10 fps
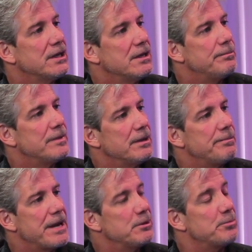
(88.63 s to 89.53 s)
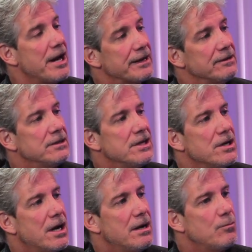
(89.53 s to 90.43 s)
uh, a baby bottle,
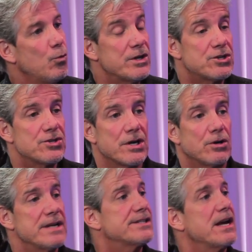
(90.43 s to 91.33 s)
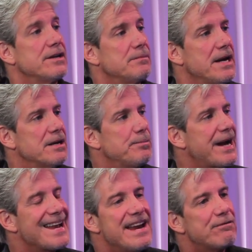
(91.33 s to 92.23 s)
right? Um, which is a great sounding mic,
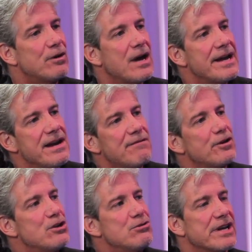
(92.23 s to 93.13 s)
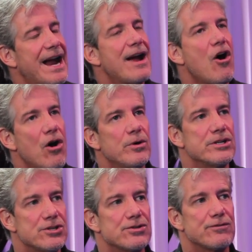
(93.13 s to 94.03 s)
but I never I never use it. I
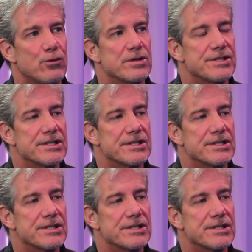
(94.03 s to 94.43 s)
always use the four